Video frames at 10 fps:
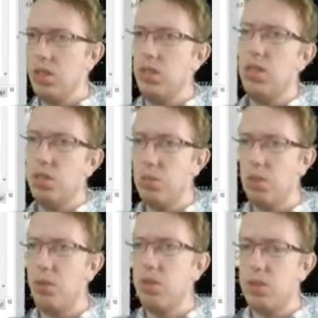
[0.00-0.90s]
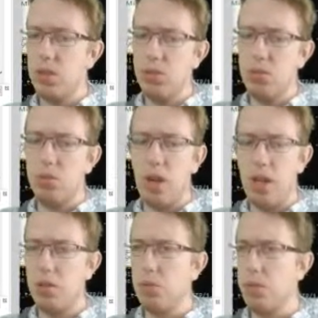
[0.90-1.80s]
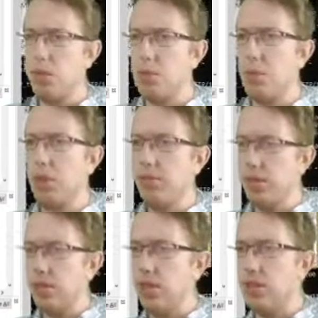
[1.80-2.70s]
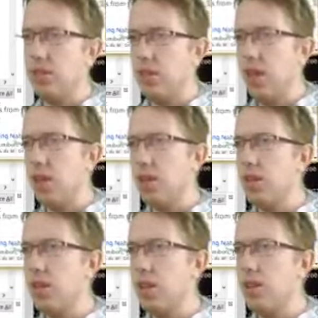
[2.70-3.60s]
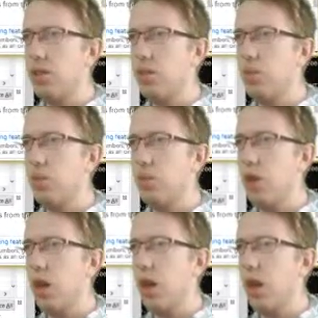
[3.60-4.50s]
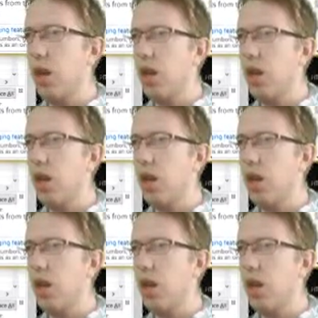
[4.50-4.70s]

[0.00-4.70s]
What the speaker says: It should be going 0 through 9 or whatever, but I feel like it's not. I don't know why.